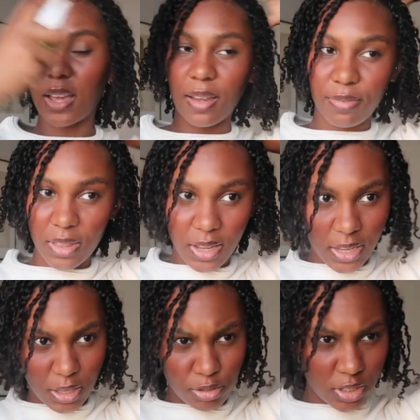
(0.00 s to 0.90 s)
I feel like I
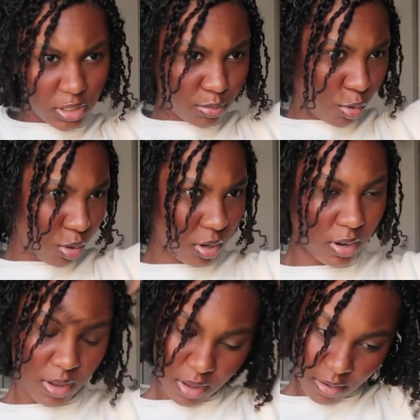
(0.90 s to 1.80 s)
use this more